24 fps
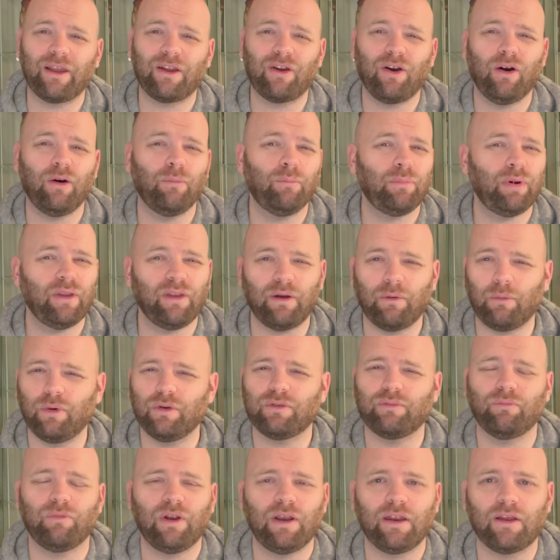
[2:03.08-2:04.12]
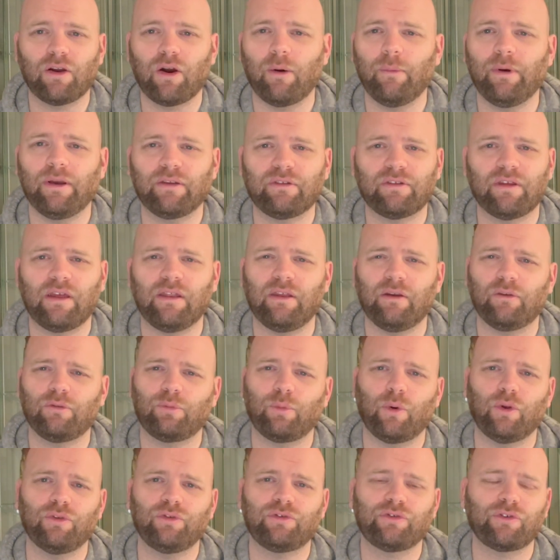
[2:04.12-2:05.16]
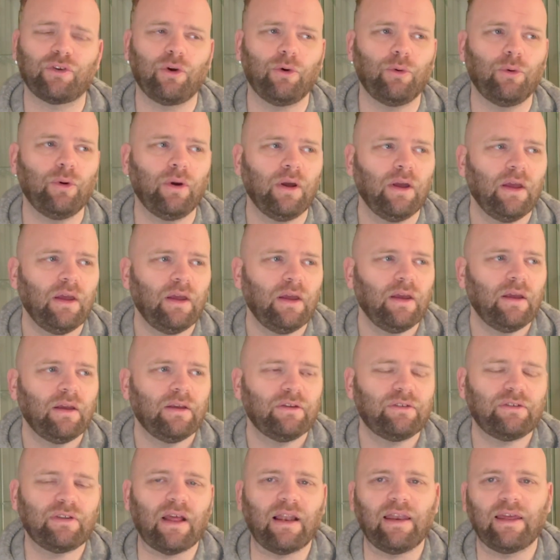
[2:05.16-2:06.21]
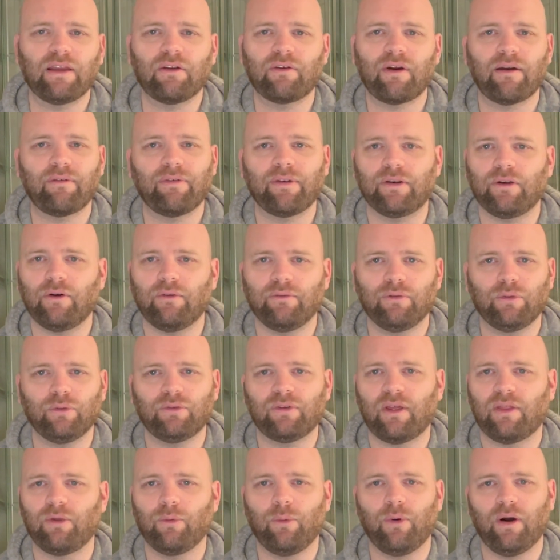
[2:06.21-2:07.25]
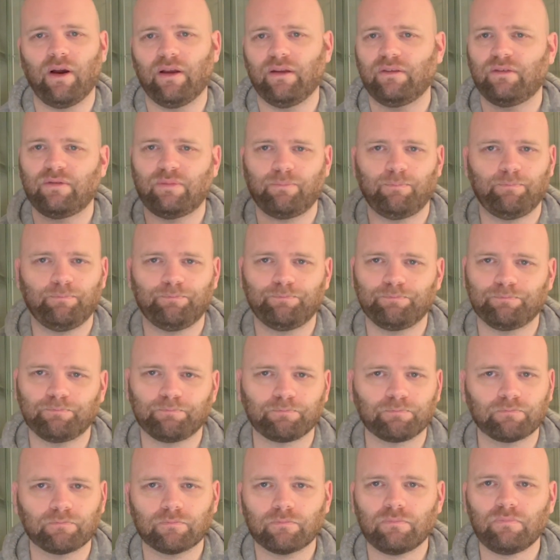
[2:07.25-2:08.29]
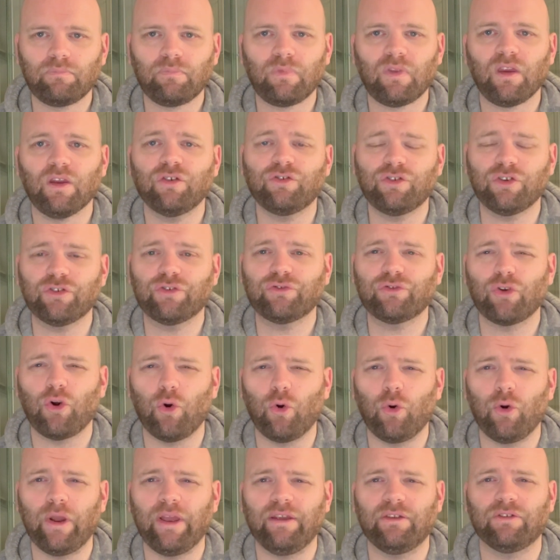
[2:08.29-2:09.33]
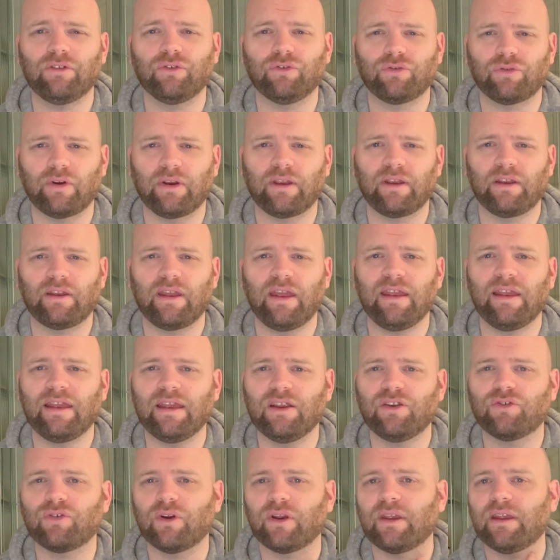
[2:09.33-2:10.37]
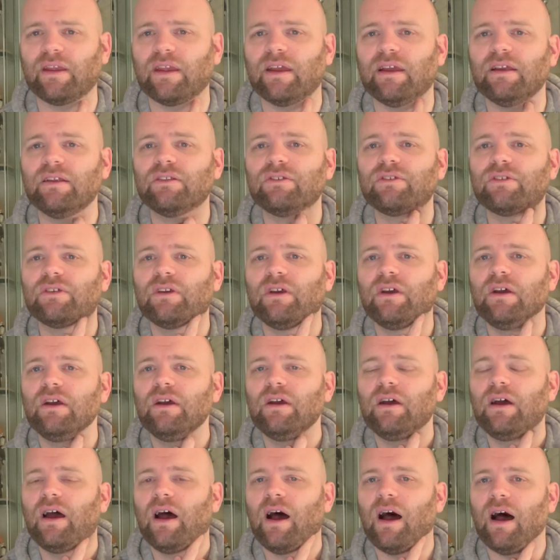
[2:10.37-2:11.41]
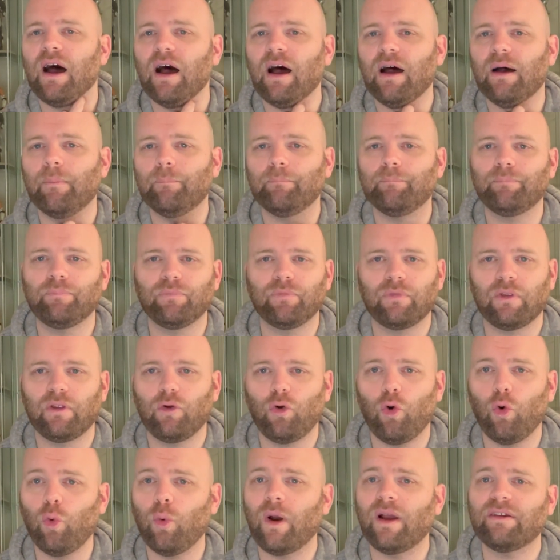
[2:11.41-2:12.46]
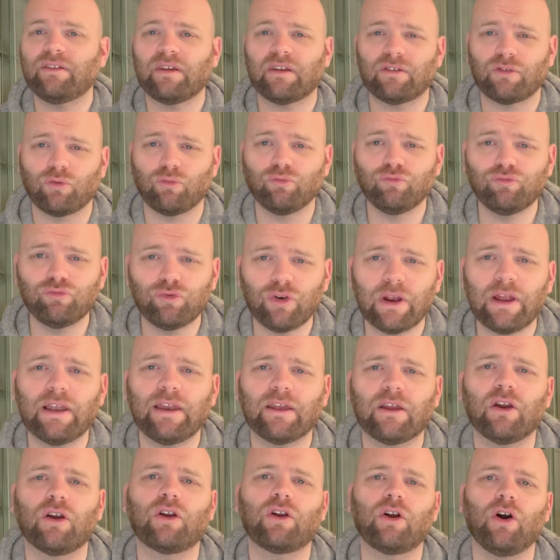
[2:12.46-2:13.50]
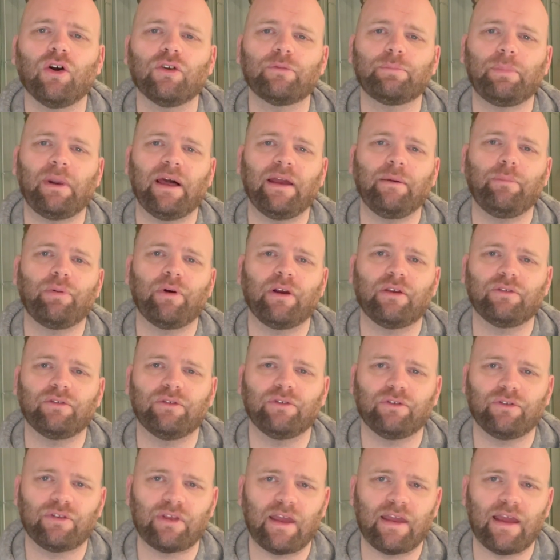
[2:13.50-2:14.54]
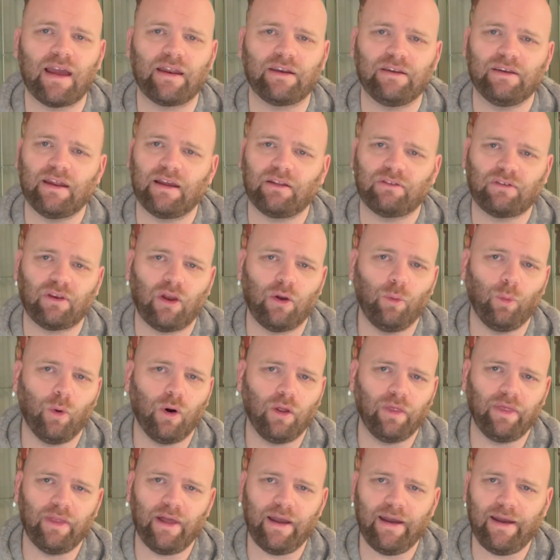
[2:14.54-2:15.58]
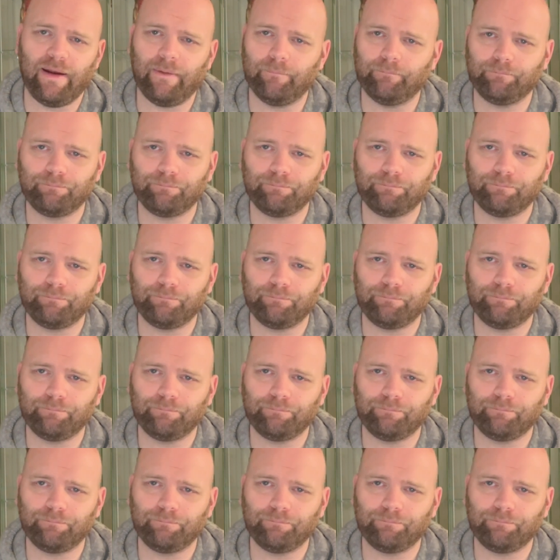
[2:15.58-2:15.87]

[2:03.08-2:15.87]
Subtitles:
Con, but there wasn't really comics there. There was one stall selling graphic novels, otherwise just toys and geeky trinkets. Always has a really good cosplay presence. They had Necto One there.